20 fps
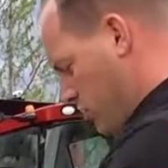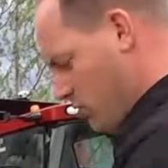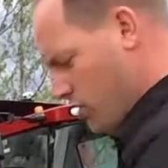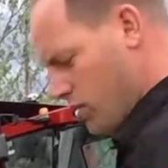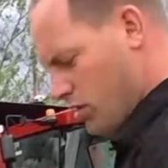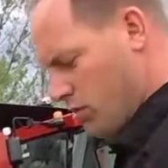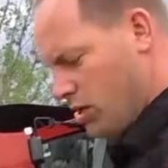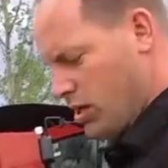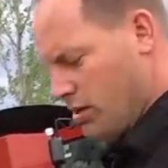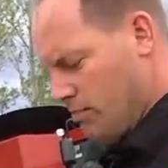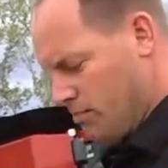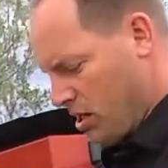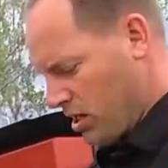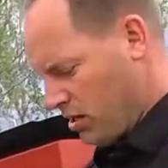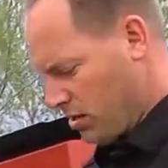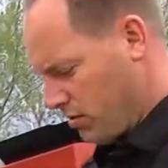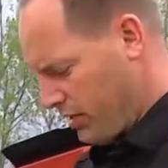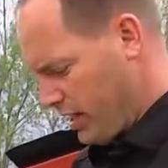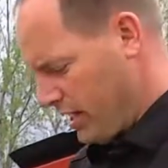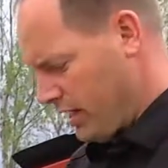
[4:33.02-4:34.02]
sure you want to
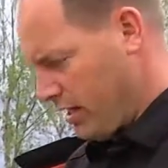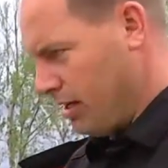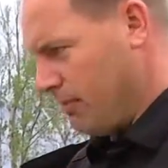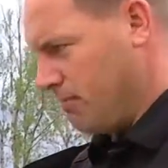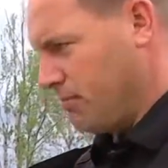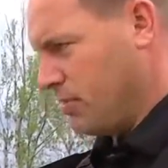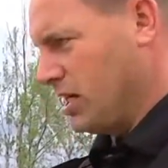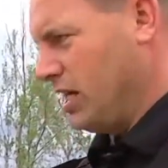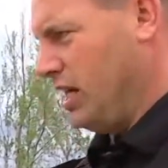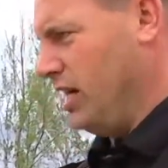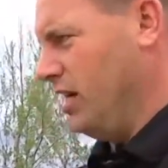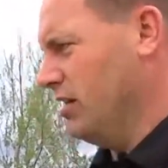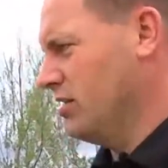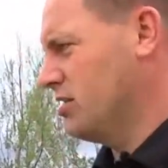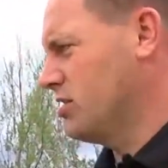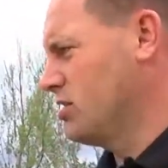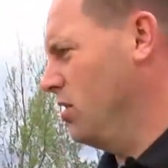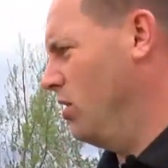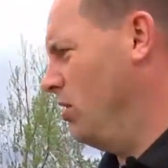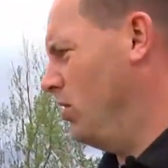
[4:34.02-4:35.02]
buckle that up again.
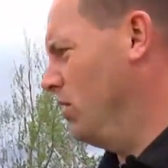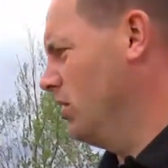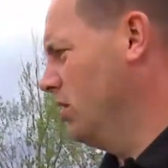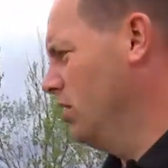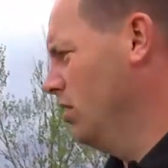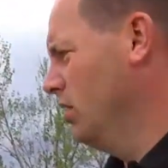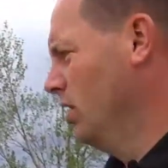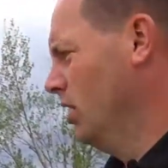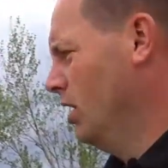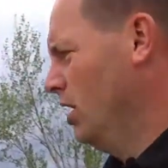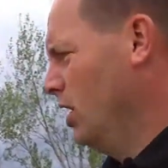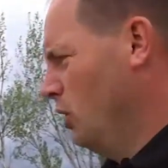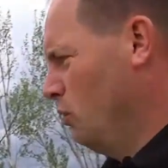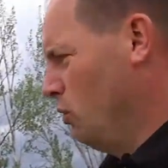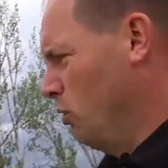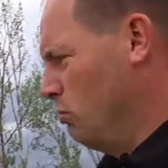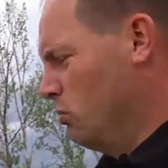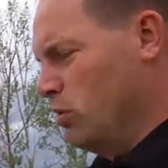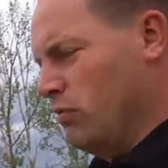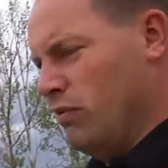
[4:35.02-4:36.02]
So
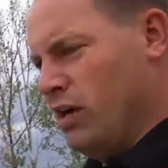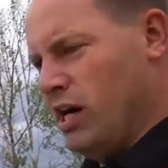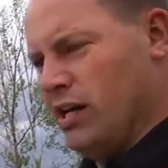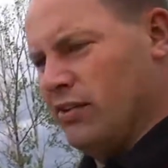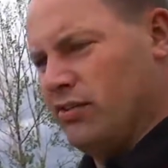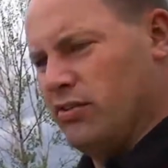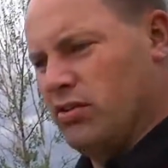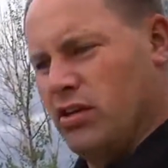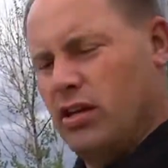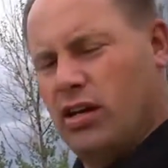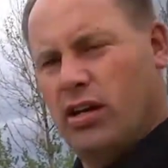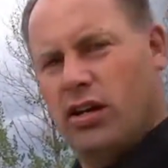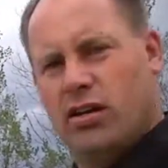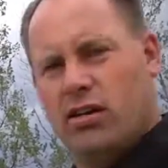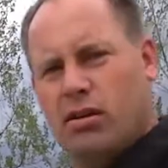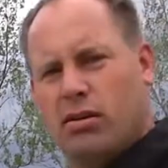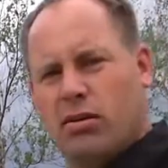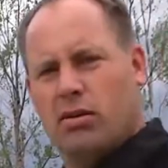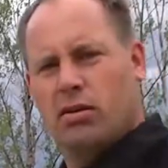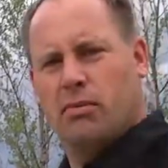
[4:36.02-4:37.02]
we'll move on to
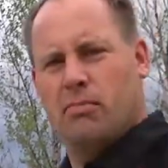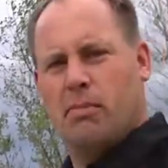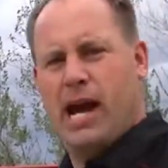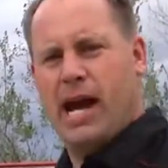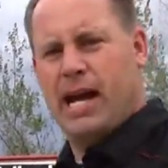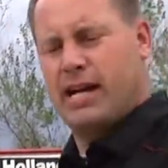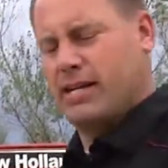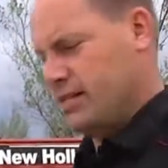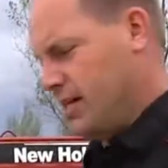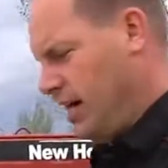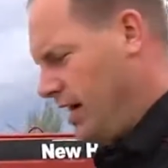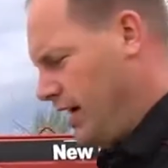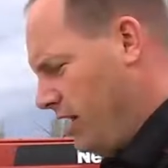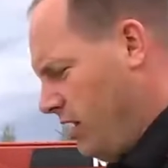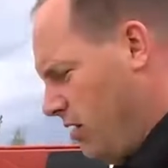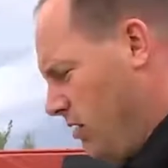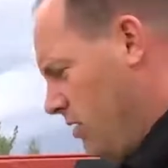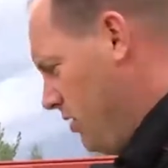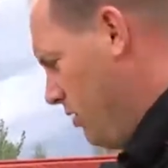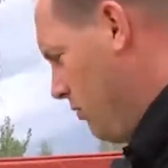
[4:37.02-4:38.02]
the back side
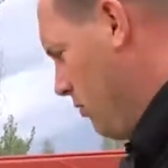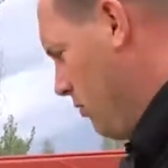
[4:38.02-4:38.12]
here on